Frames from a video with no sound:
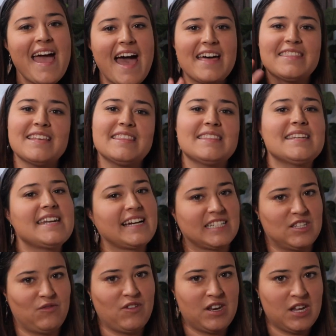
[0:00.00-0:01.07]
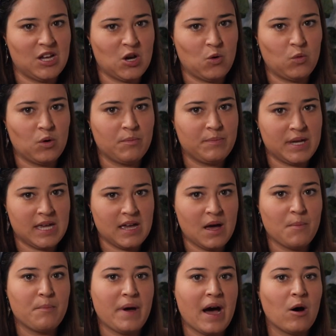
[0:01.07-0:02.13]
And then the next video will be
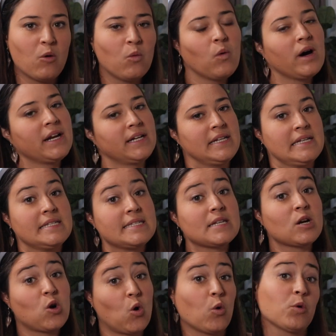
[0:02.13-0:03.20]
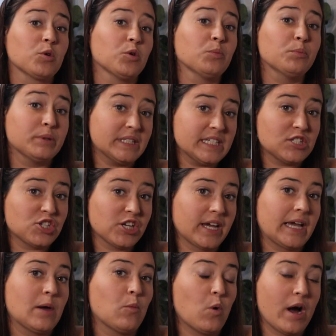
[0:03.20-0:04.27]
about what is coral
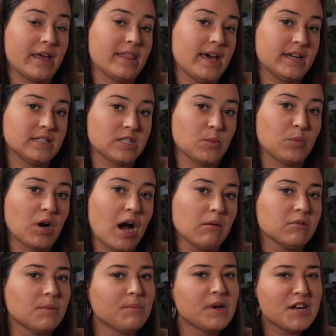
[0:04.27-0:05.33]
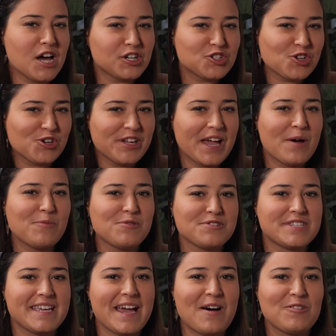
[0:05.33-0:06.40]
bleaching and why that is a problem. Not sure yet, we'll
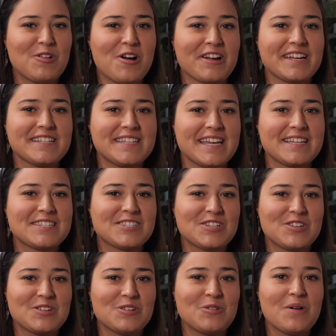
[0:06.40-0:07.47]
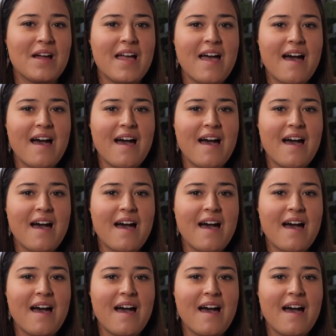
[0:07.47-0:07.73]
see how long it takes to do.